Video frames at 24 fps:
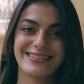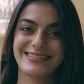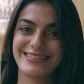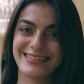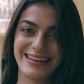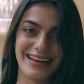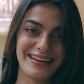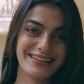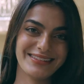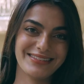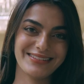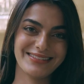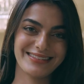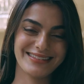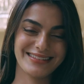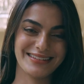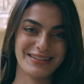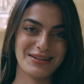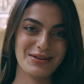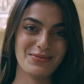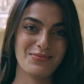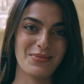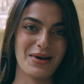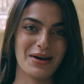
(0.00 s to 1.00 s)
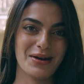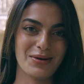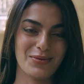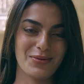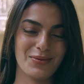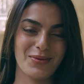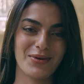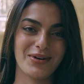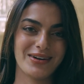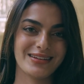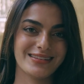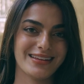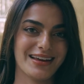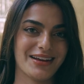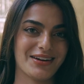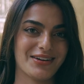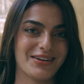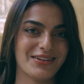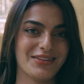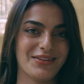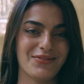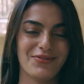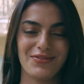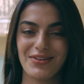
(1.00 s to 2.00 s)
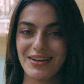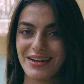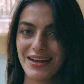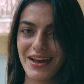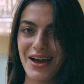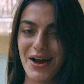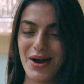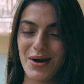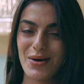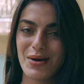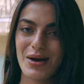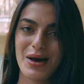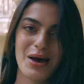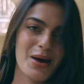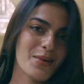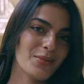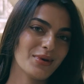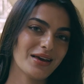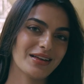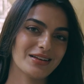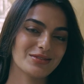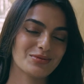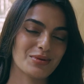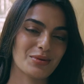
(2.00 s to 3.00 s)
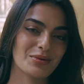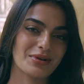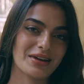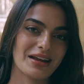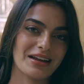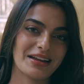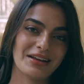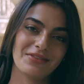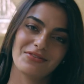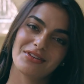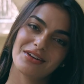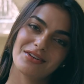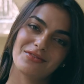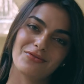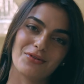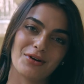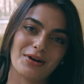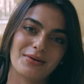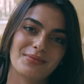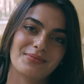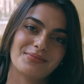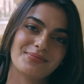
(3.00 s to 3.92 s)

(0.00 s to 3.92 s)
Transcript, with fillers: stay tuned to see my award later in the video. But yeah, that's what we're getting fitted for.